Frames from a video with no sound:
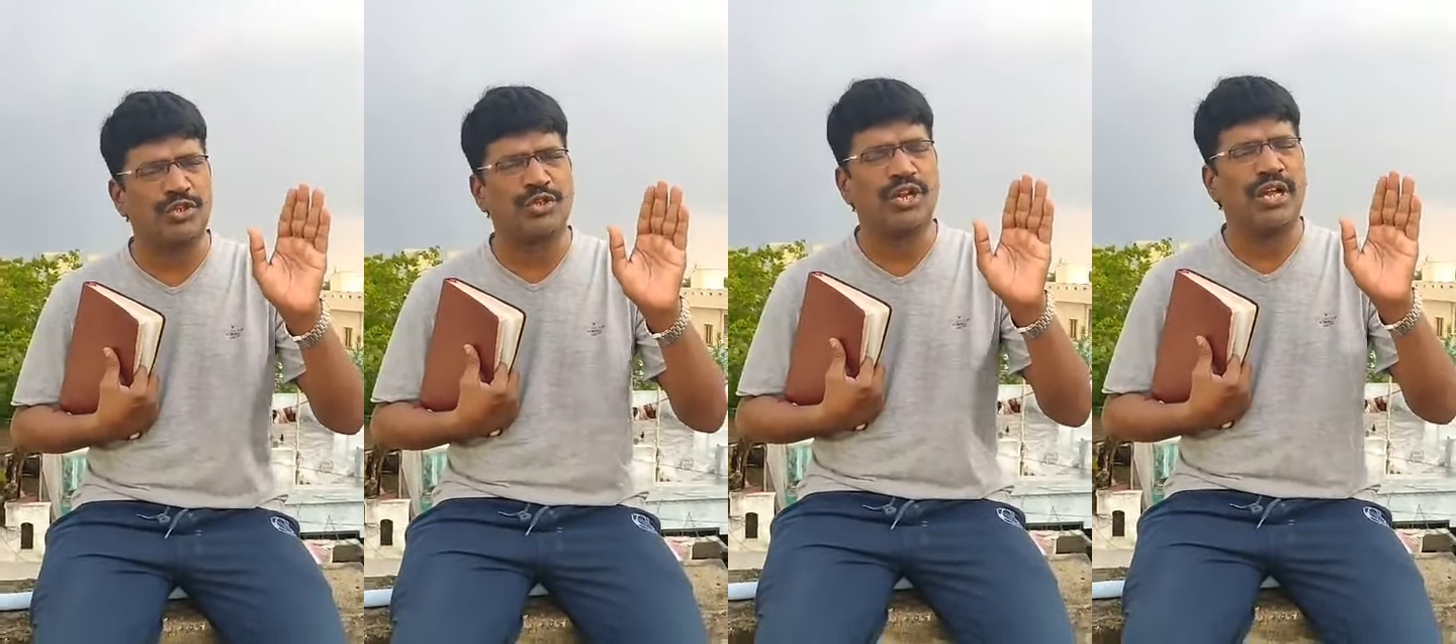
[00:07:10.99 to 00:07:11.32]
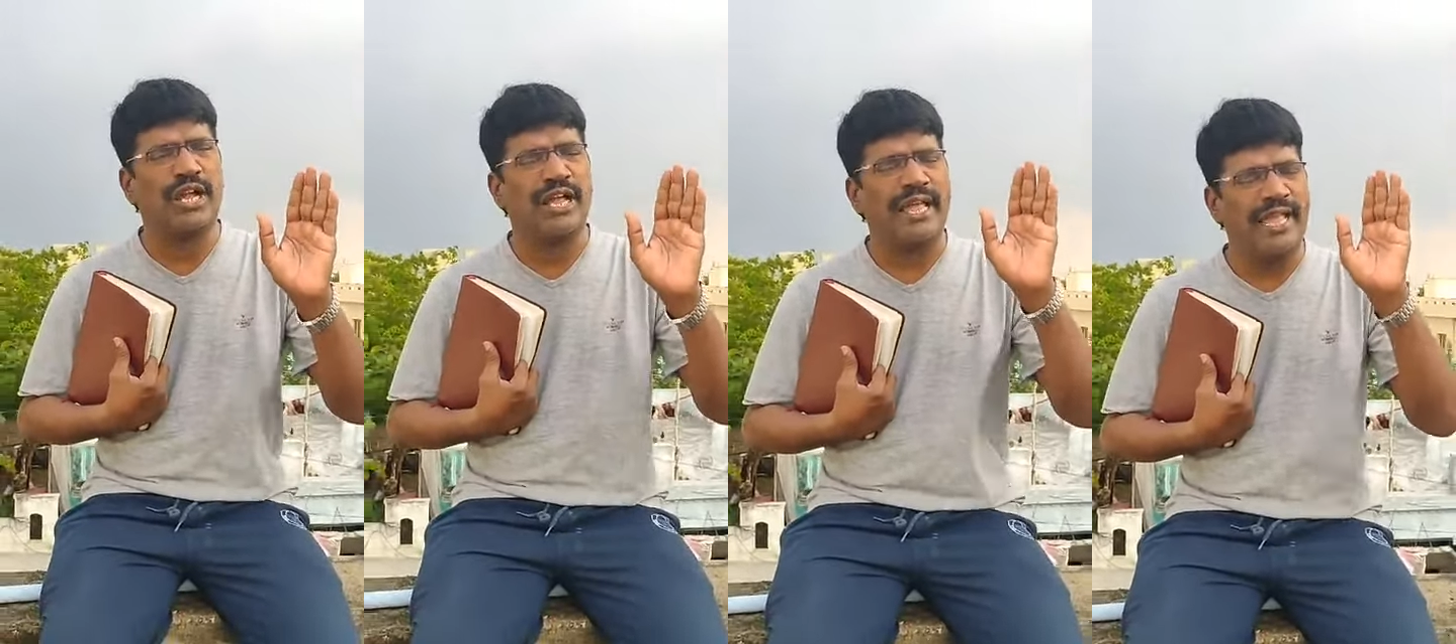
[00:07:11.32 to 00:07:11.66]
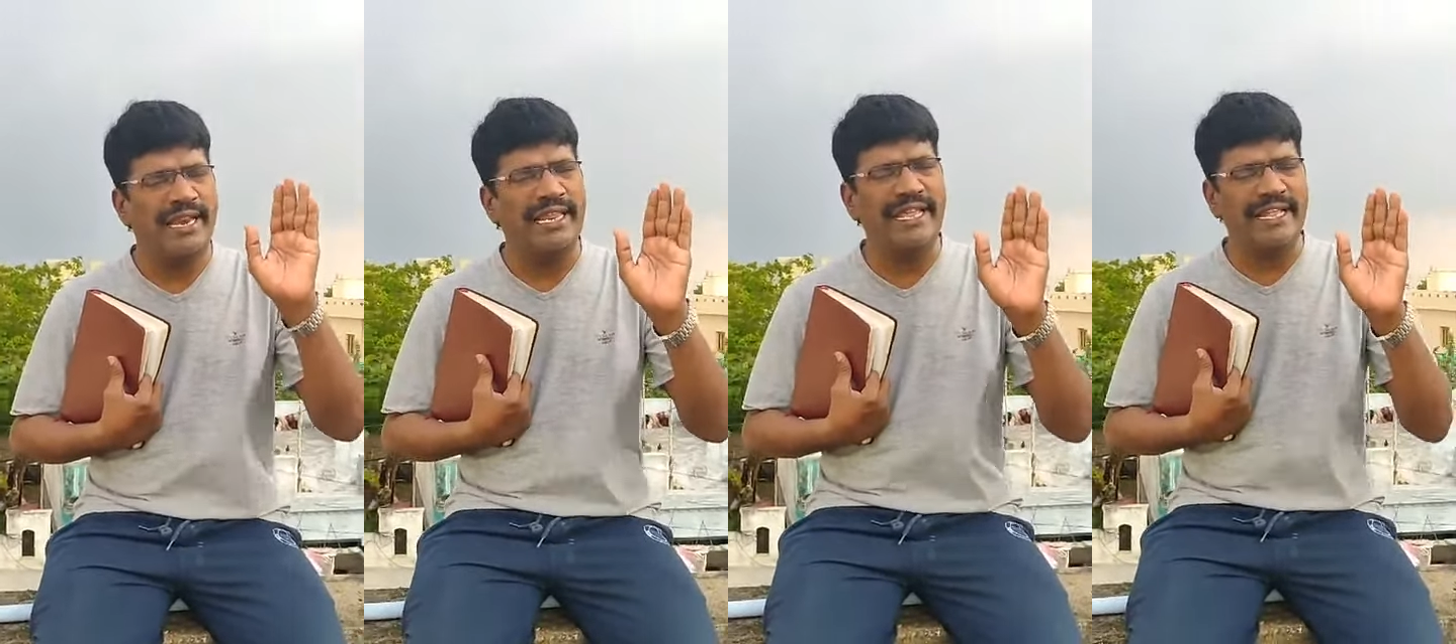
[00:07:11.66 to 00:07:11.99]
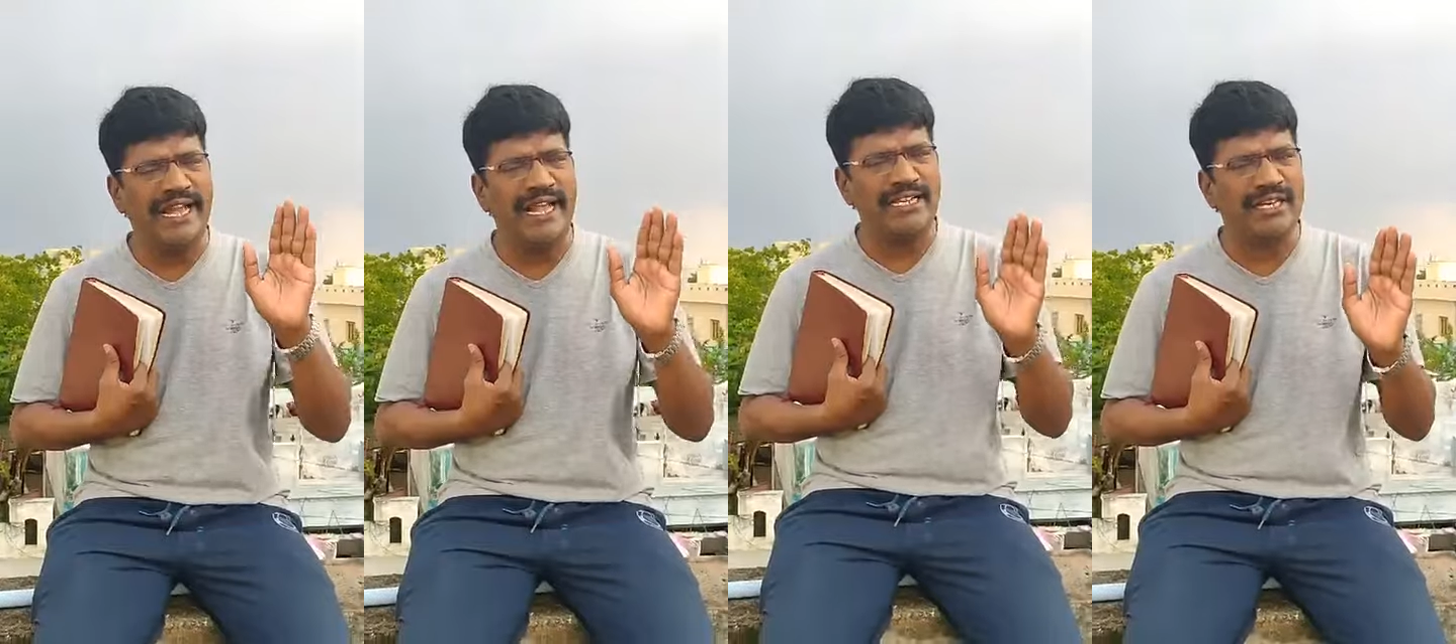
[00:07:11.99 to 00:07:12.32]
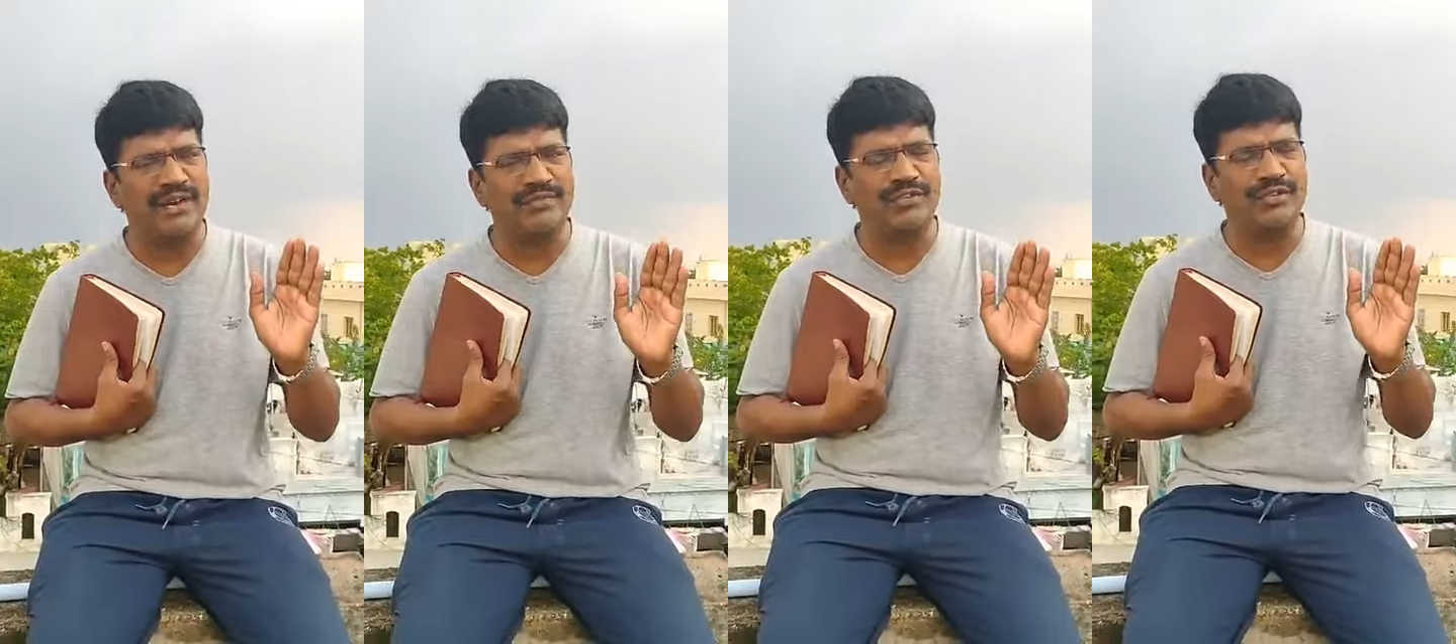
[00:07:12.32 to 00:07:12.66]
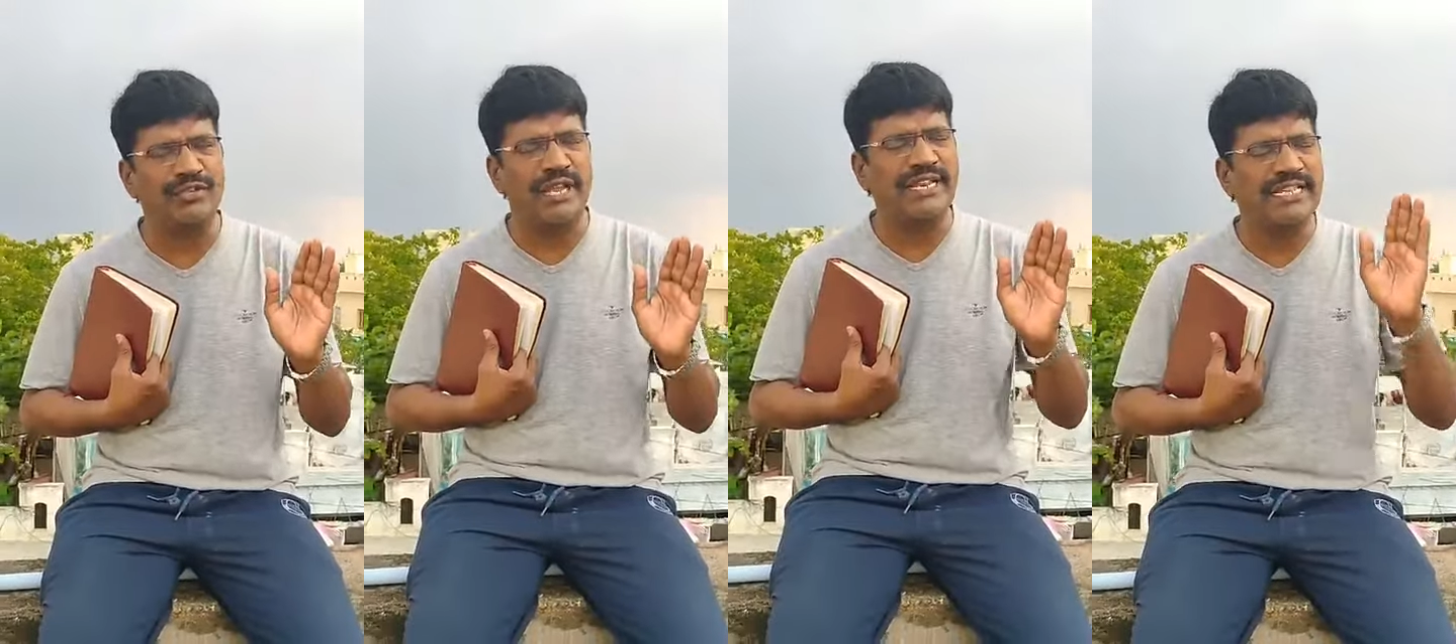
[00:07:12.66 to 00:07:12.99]
any kind of any
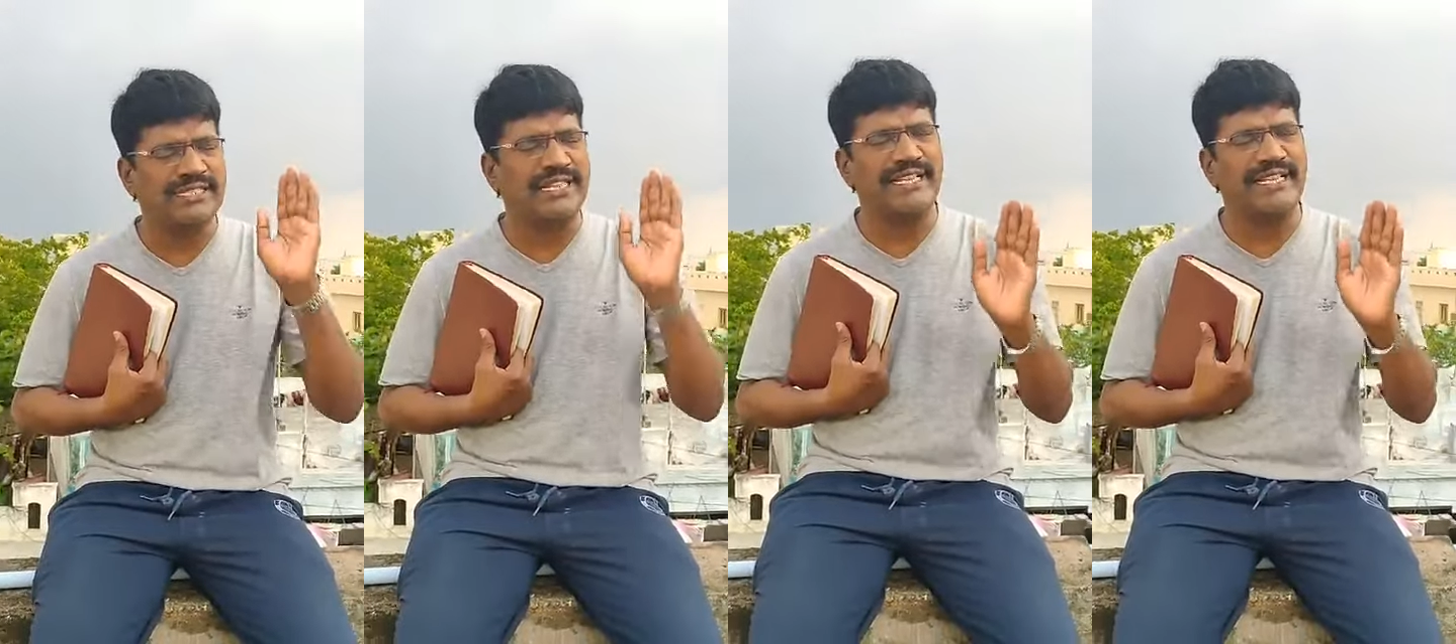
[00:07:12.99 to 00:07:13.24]
size of